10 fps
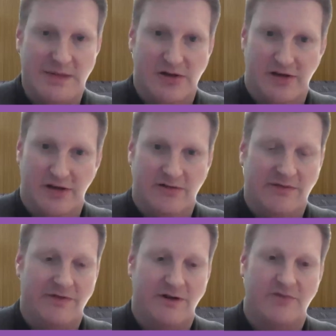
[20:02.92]
about it
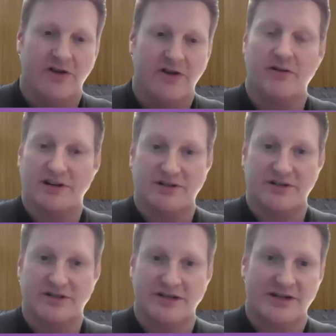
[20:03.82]
from the Congressional
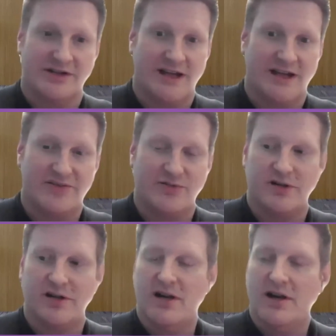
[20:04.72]
District Health
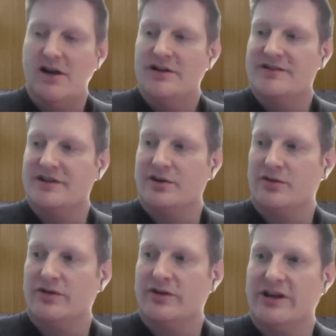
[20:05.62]
Dashboard.
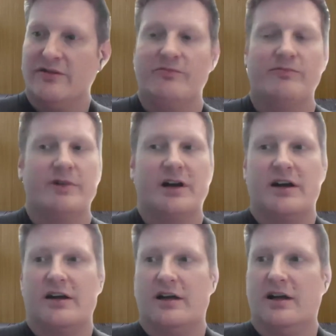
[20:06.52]
So in
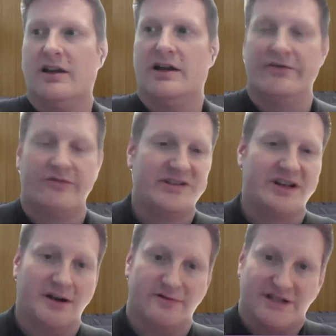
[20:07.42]
a lot of
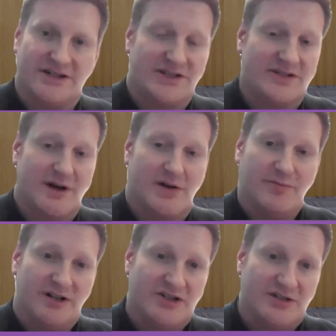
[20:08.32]
recent conversations about
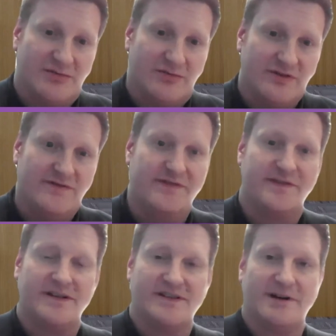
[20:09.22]
budget, we've
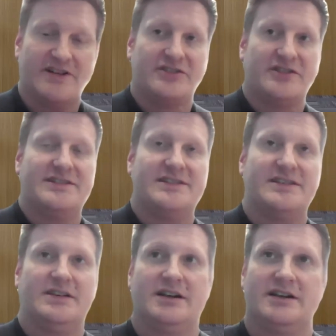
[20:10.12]
especially
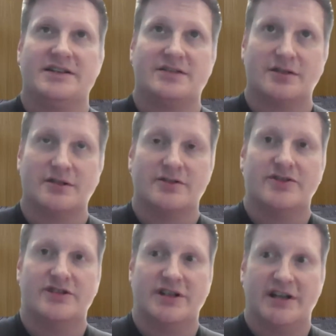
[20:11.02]
seen a
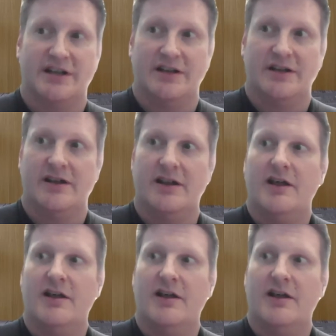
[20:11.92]
surge in